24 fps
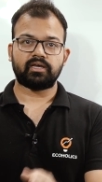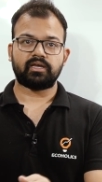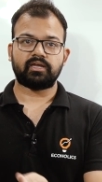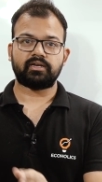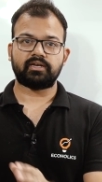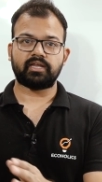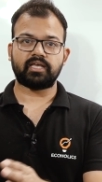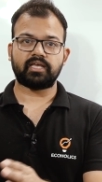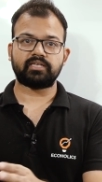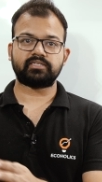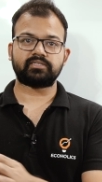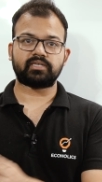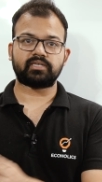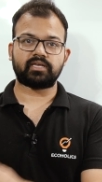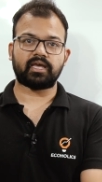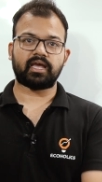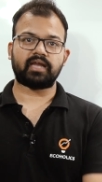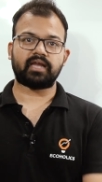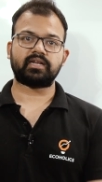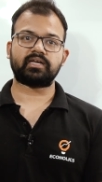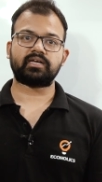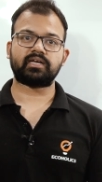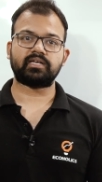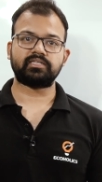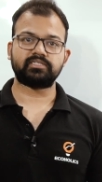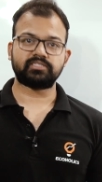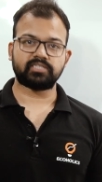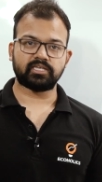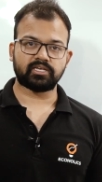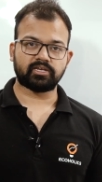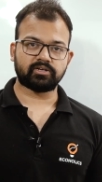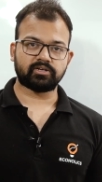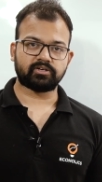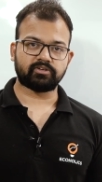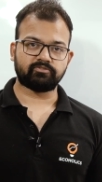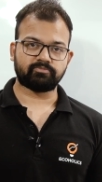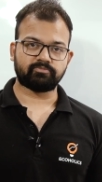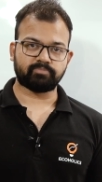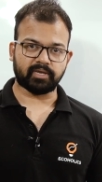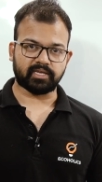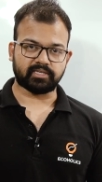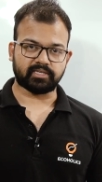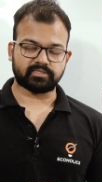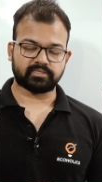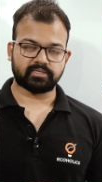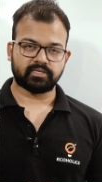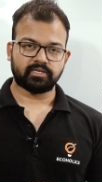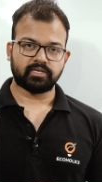days at a consecutive
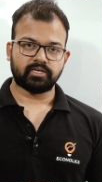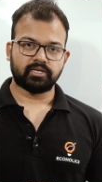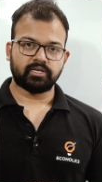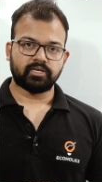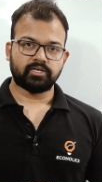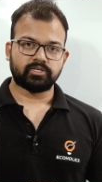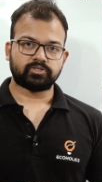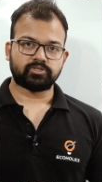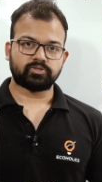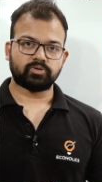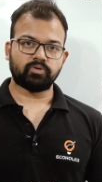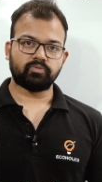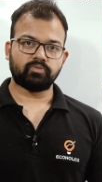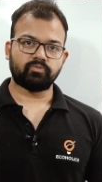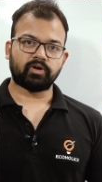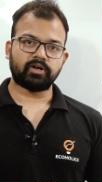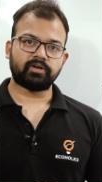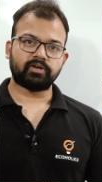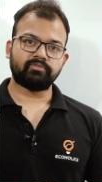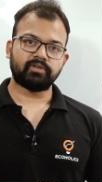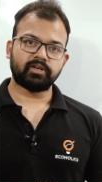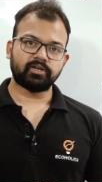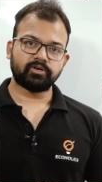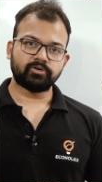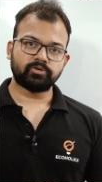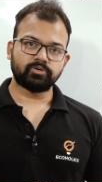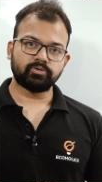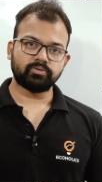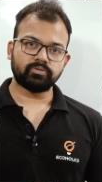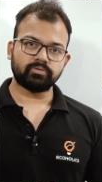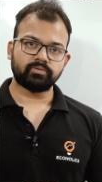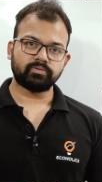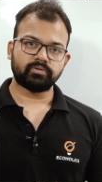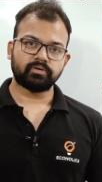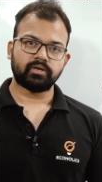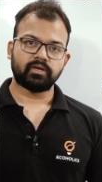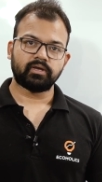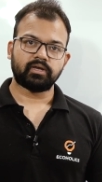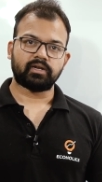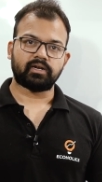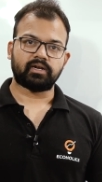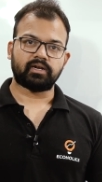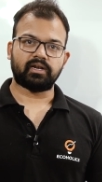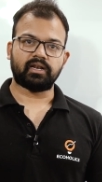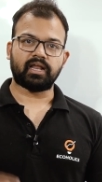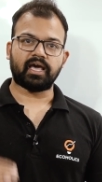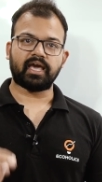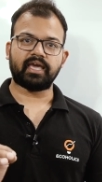pace. So what will you do?
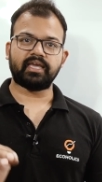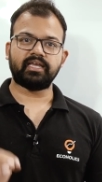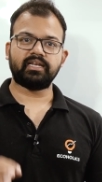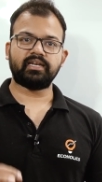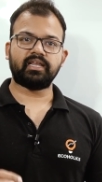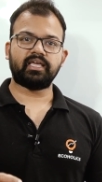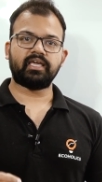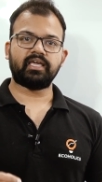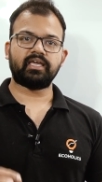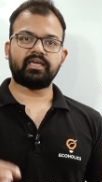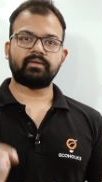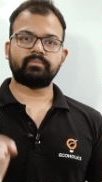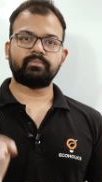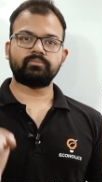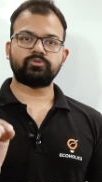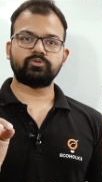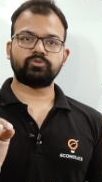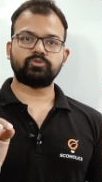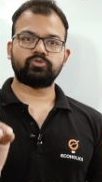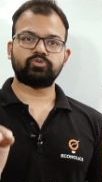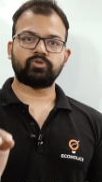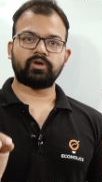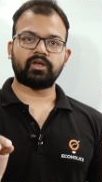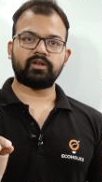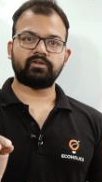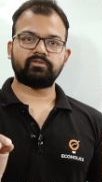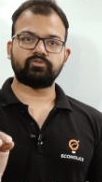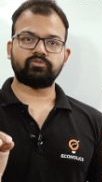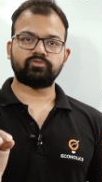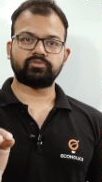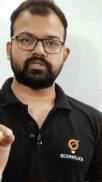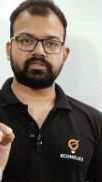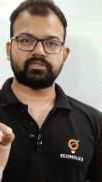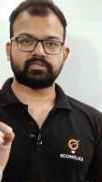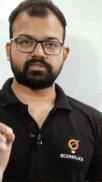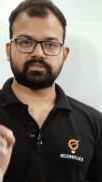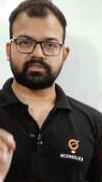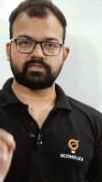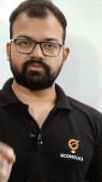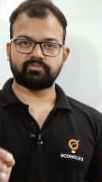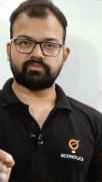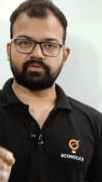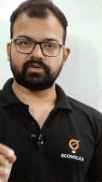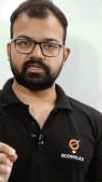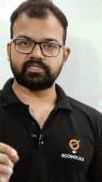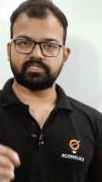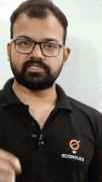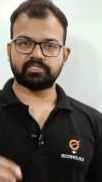nine A M to twelve noon, this is the
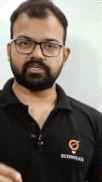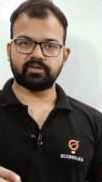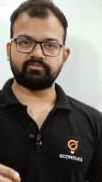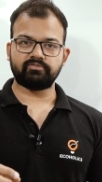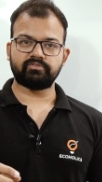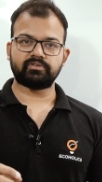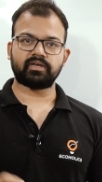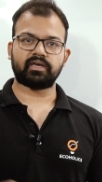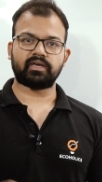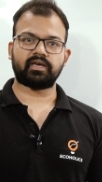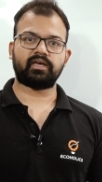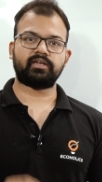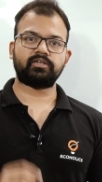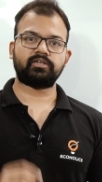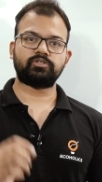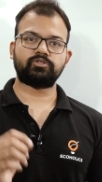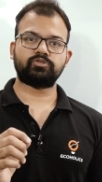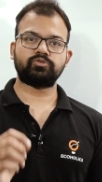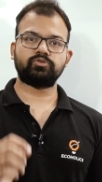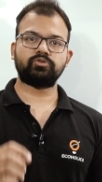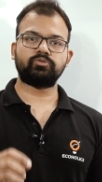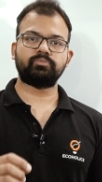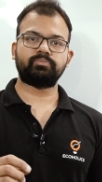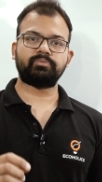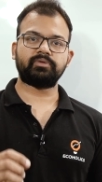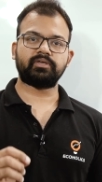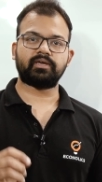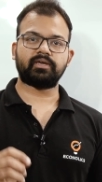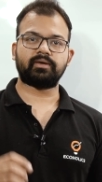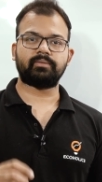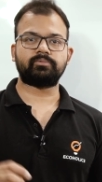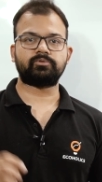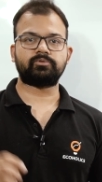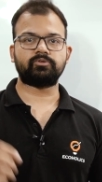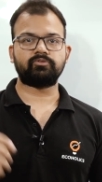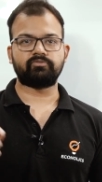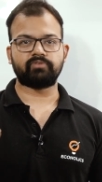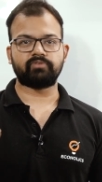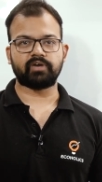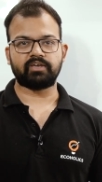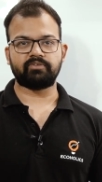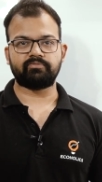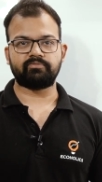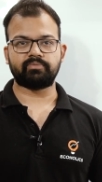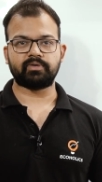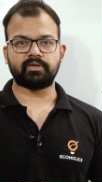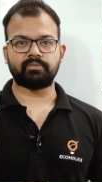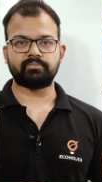first shift, and two P M to
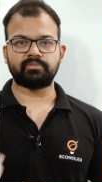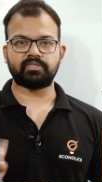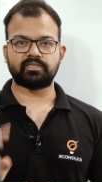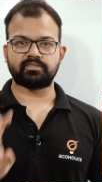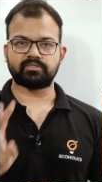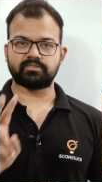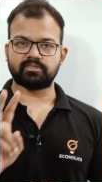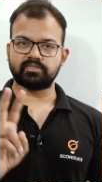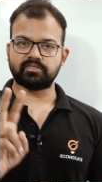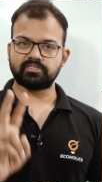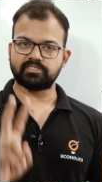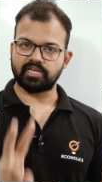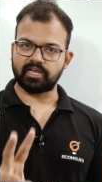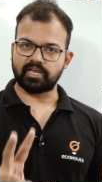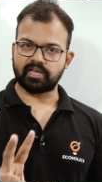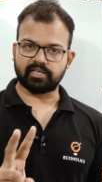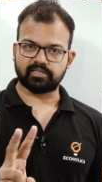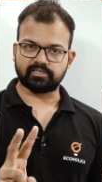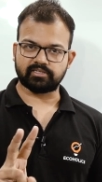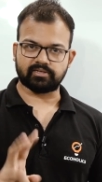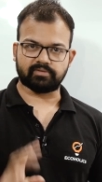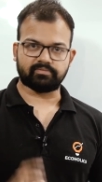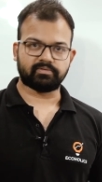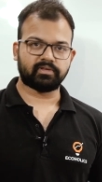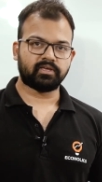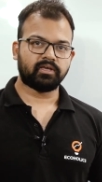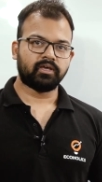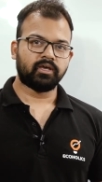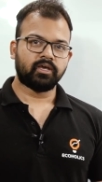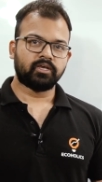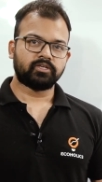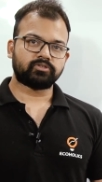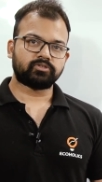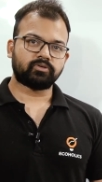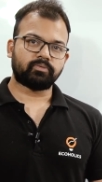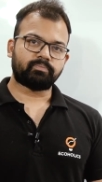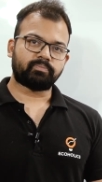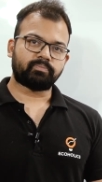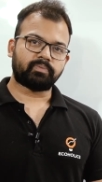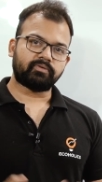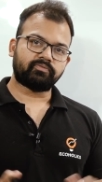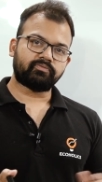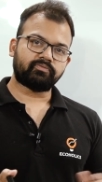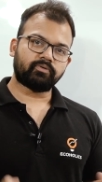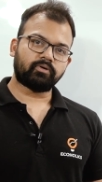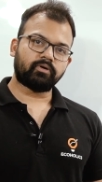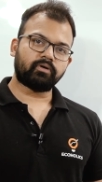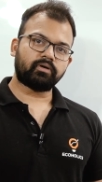five P M, this is the second shift. So
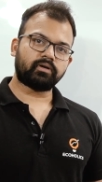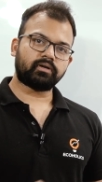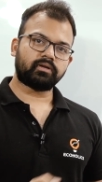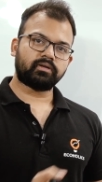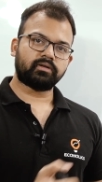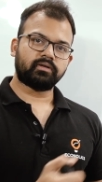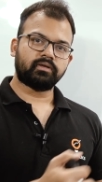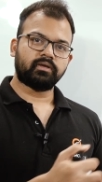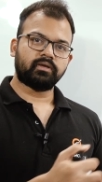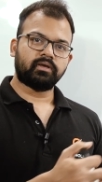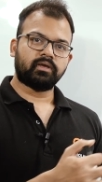before